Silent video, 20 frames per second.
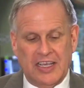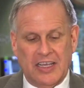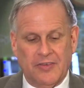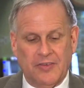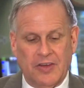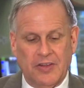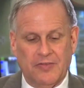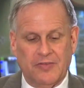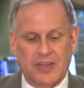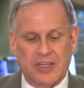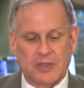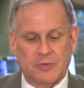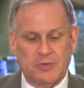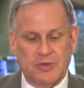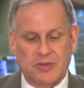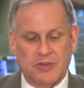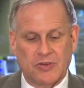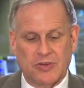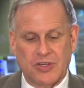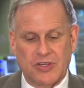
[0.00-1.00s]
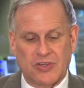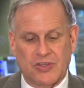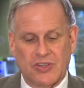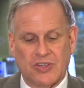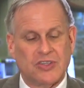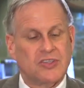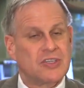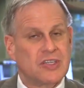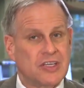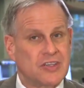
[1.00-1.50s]
if an investment choice
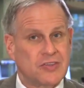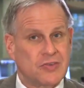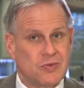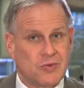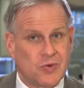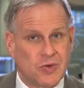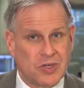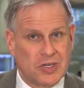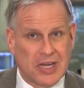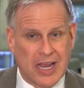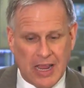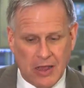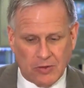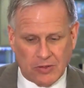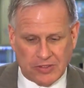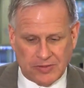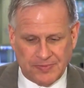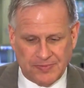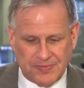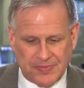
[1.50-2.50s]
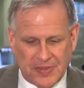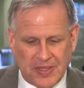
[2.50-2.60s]
just doesn't work out.